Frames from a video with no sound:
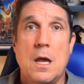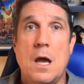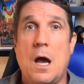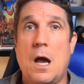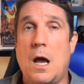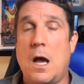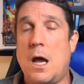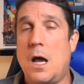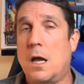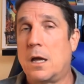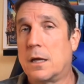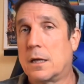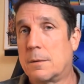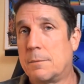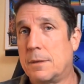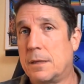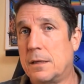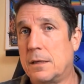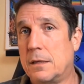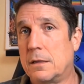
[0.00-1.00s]
It could
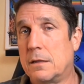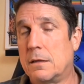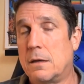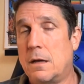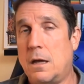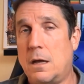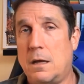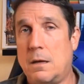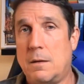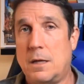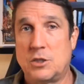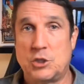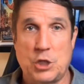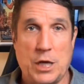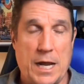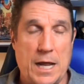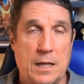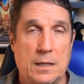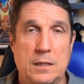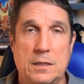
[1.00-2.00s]
be a
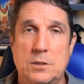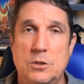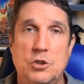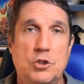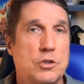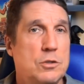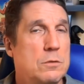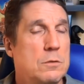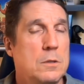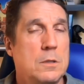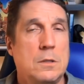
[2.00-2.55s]
challenge,